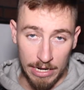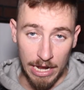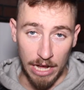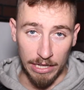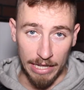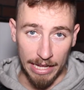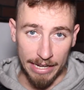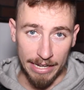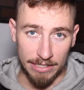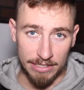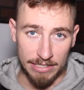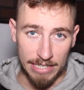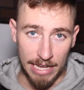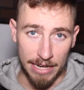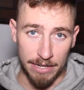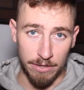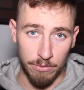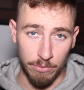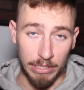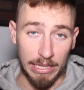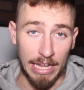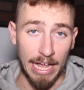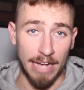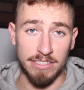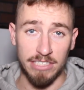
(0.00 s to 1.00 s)
Now, like I
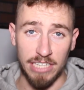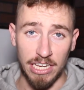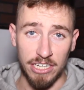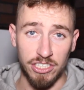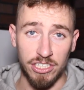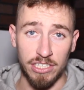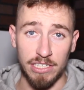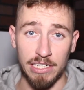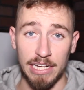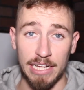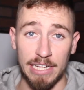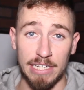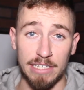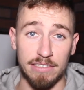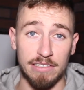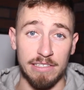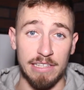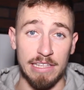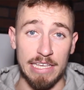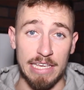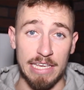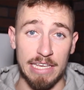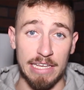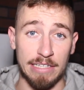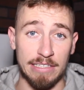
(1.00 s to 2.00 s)
said, relaxation is
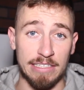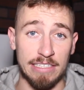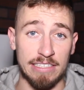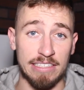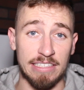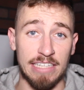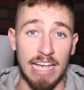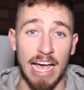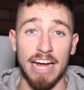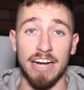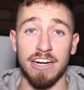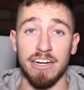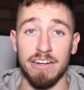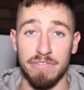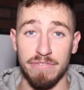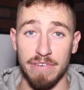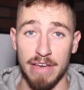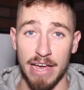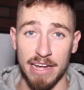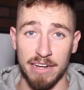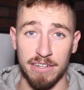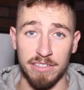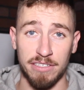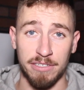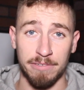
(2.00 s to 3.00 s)
the desired
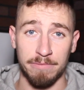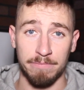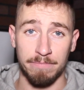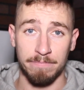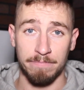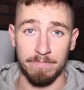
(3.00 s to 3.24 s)
effect.